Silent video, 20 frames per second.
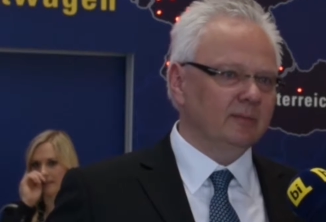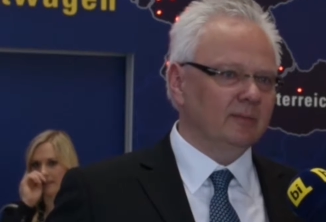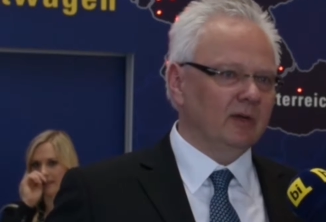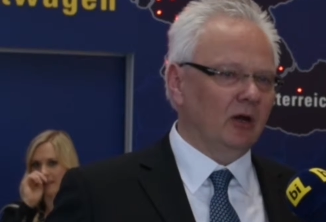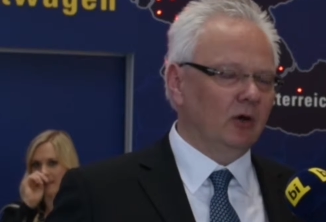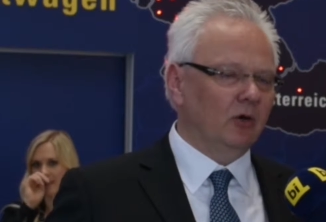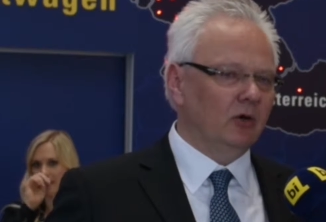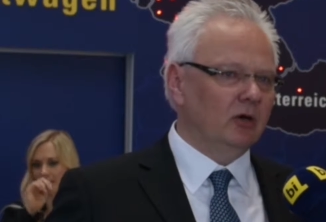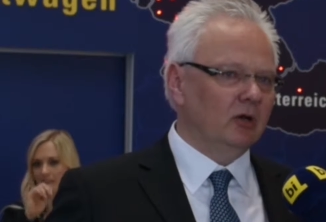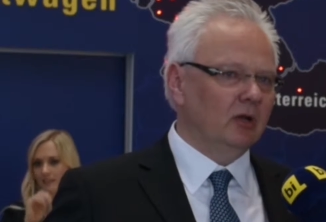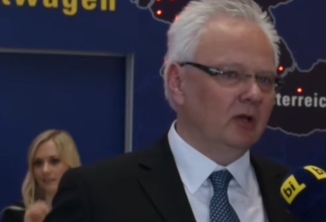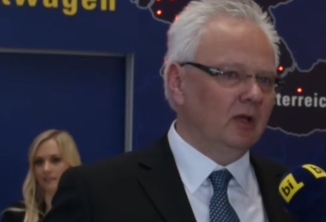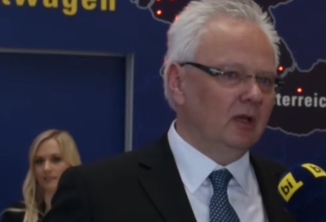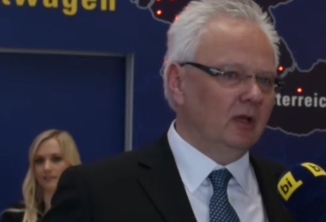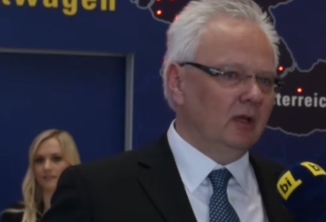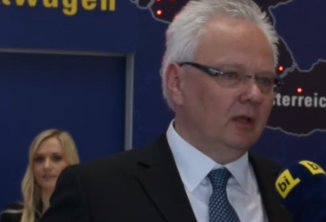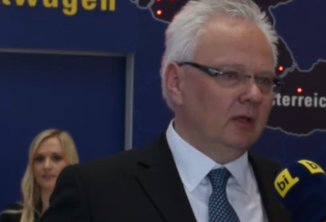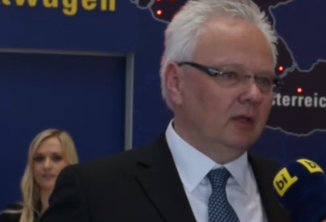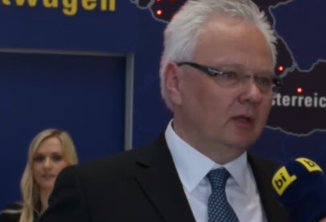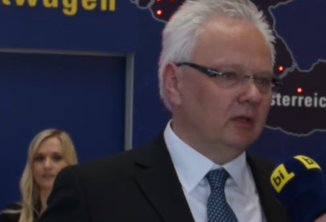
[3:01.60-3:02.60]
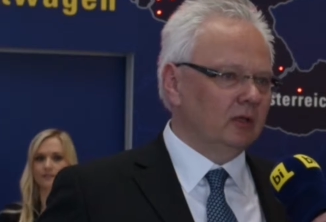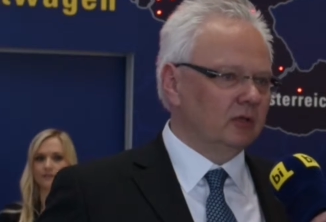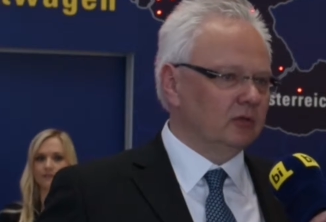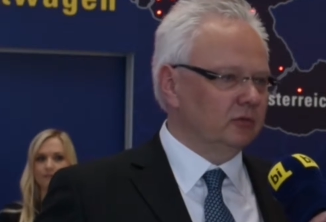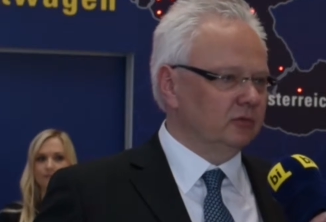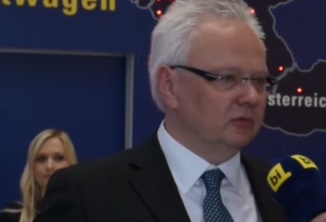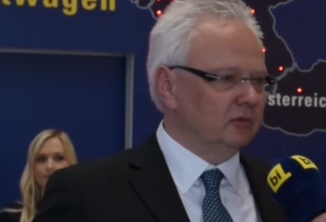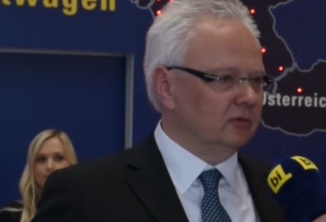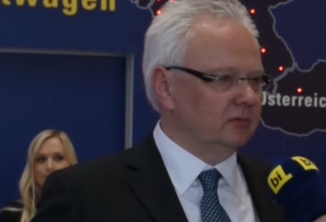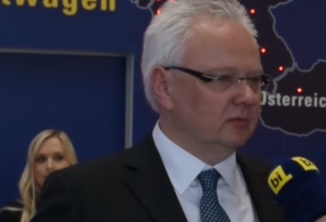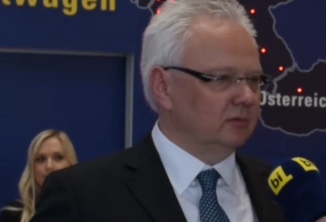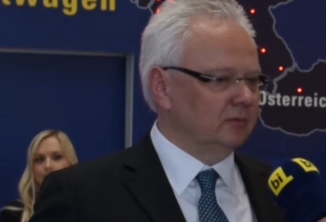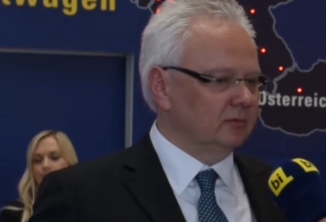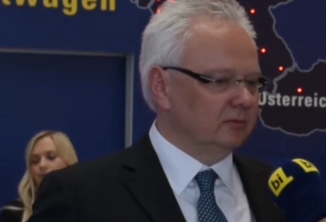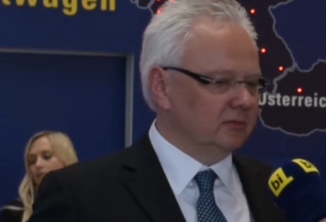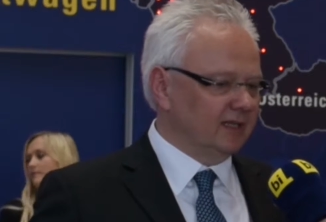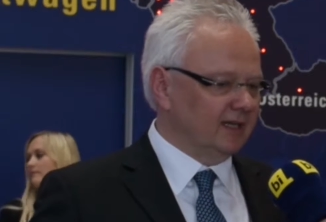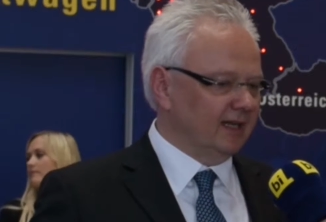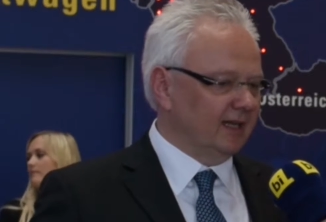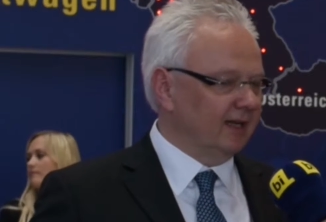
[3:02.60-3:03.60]
Speaker 1: requests from user groups
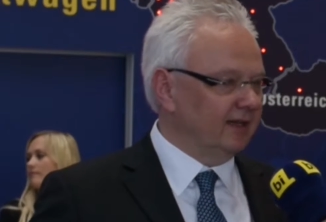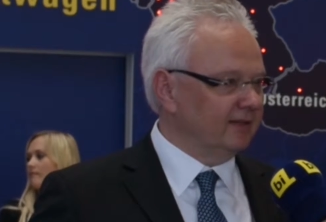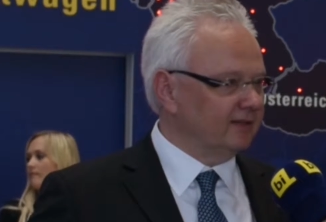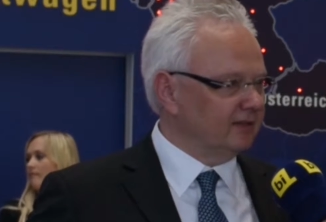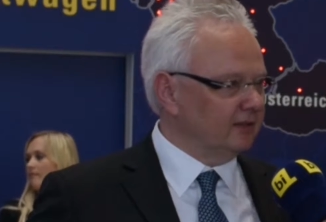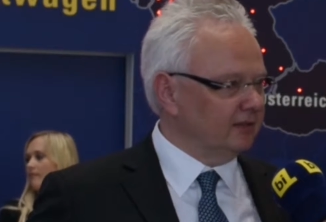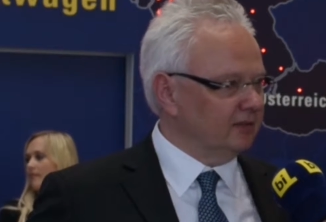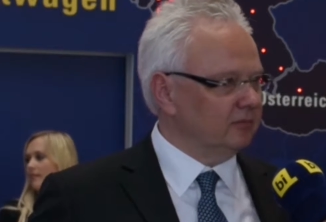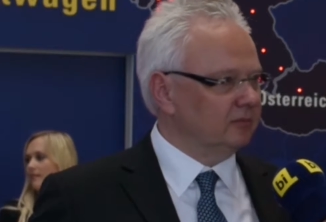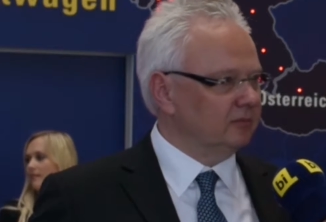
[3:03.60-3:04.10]
outside the